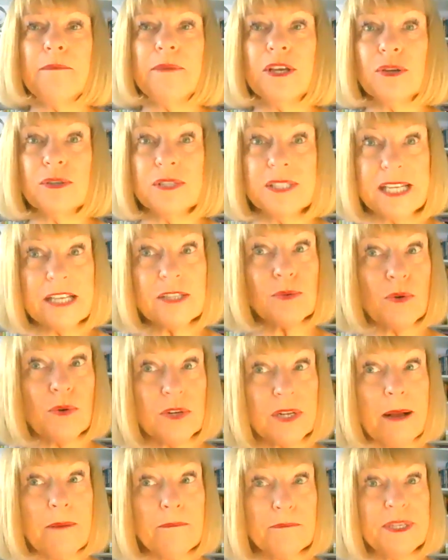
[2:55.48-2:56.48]
because that's
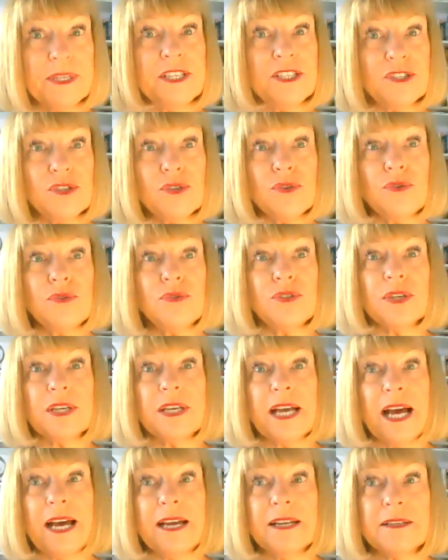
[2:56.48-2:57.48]
what companies do to
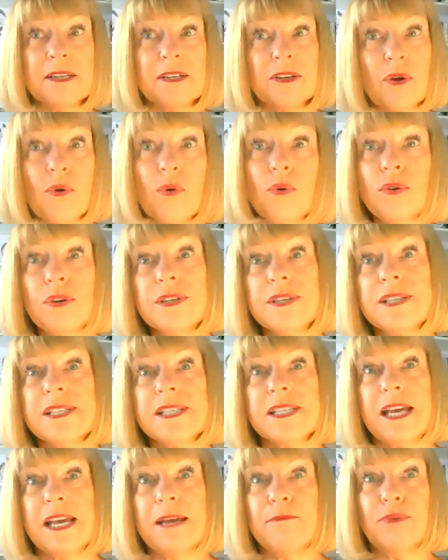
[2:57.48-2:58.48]
cut
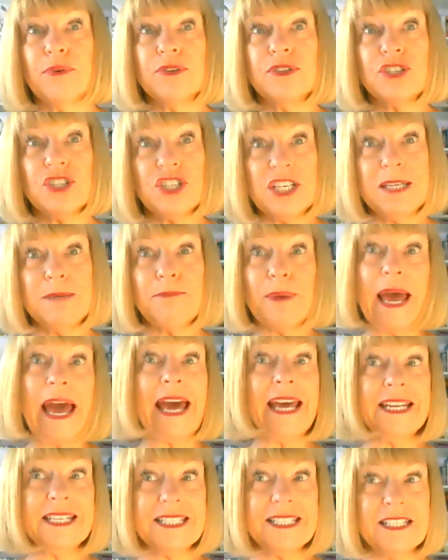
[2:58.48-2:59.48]
corners, they put cheap
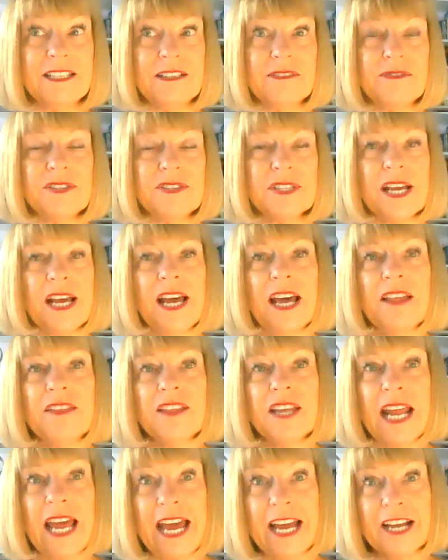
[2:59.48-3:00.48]
additives that